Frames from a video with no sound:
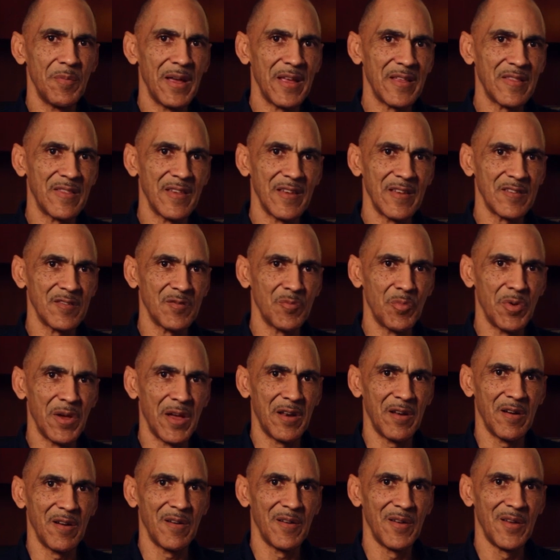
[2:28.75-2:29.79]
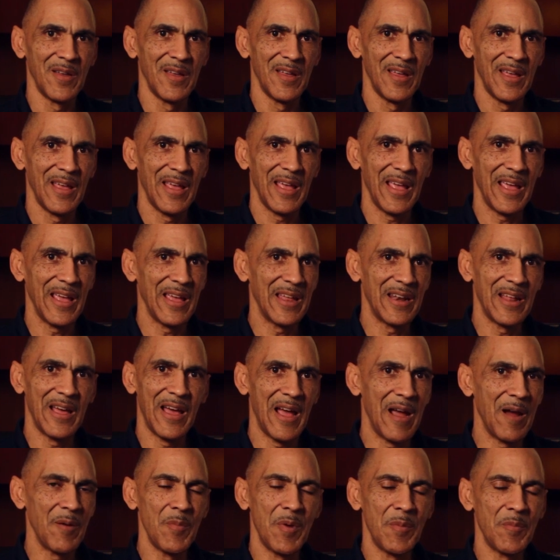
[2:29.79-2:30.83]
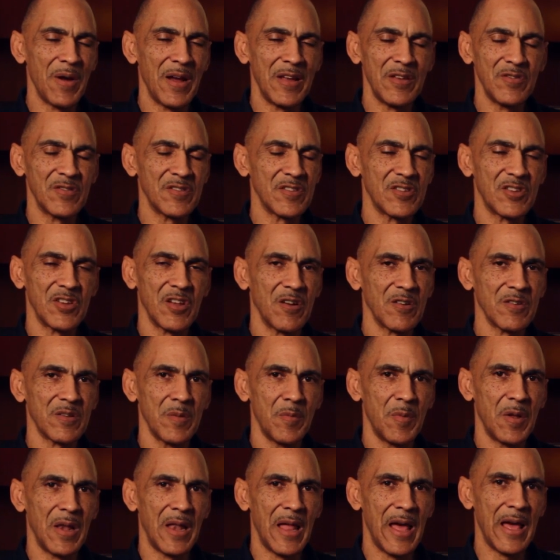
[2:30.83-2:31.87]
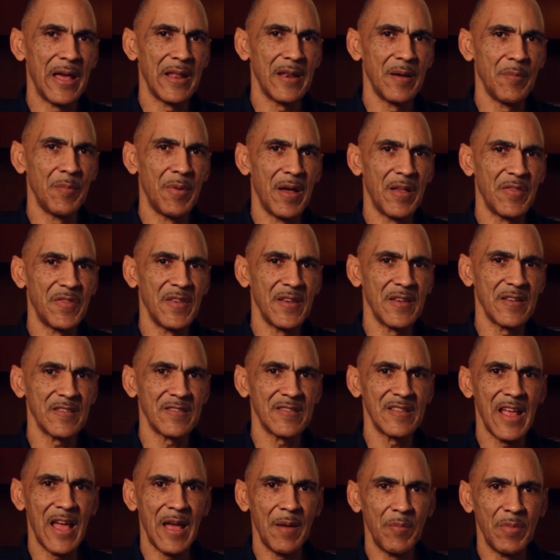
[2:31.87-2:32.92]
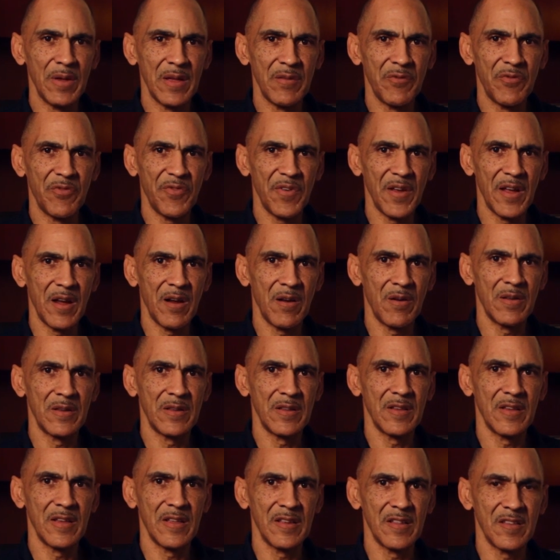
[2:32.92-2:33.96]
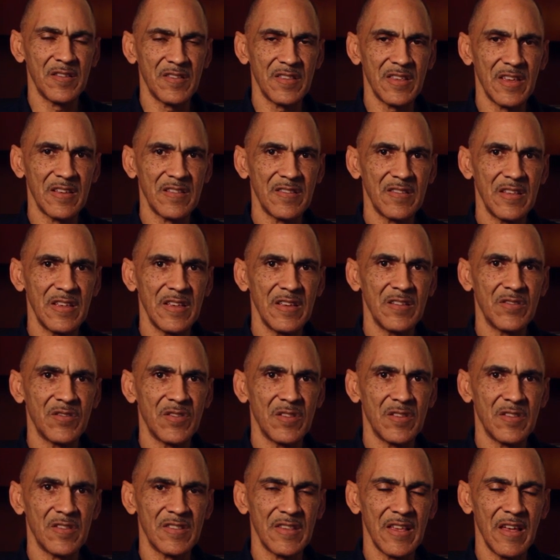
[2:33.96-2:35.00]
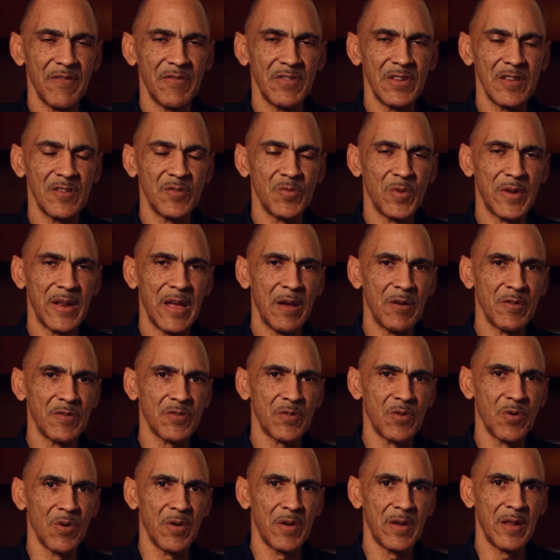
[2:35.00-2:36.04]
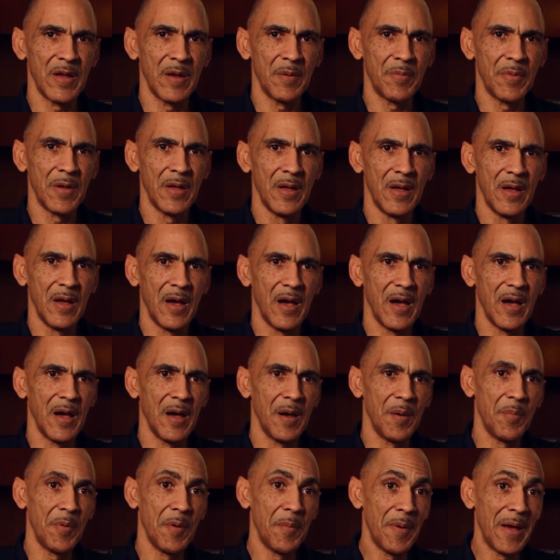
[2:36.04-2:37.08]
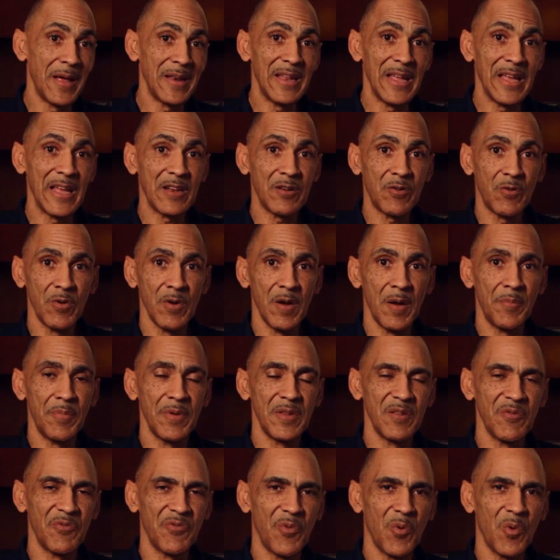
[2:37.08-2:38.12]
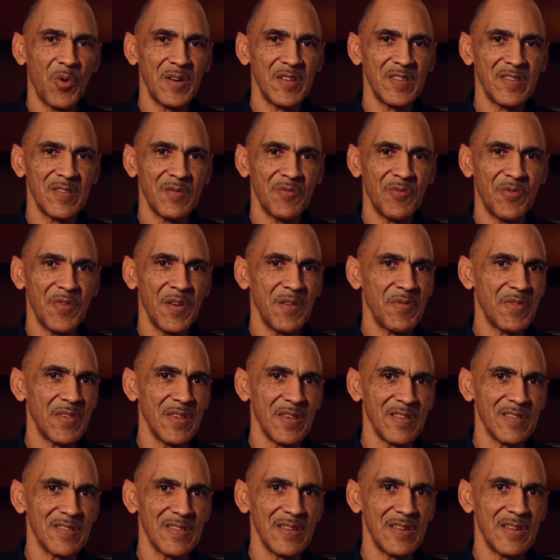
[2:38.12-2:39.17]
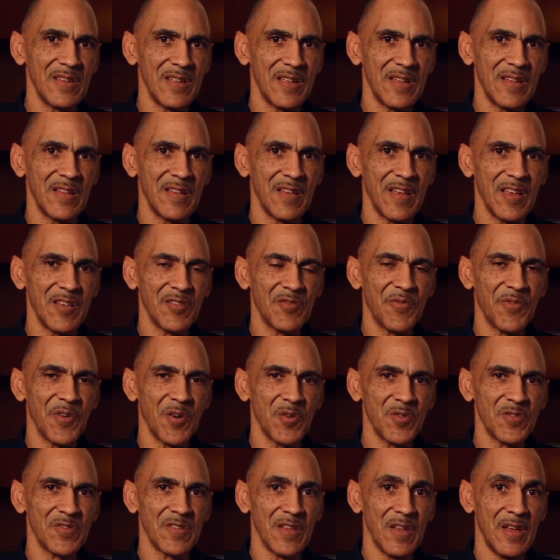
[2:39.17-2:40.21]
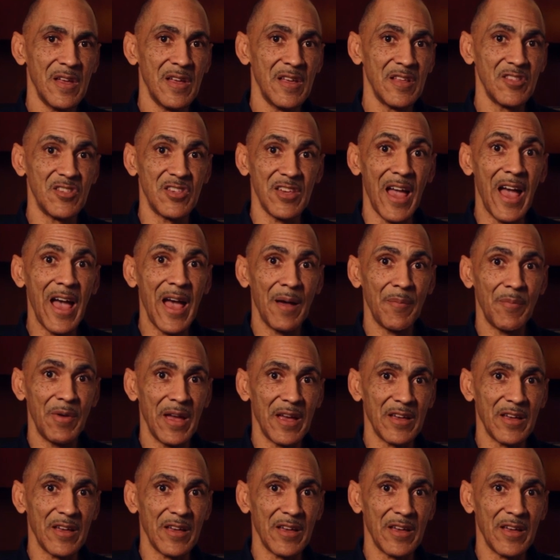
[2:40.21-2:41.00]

make things better. And I remember I used to talk to him a lot about things not being fair in the 60s or the 70s when I was growing up. But my dad grew up in the 40s and 50s. And his first job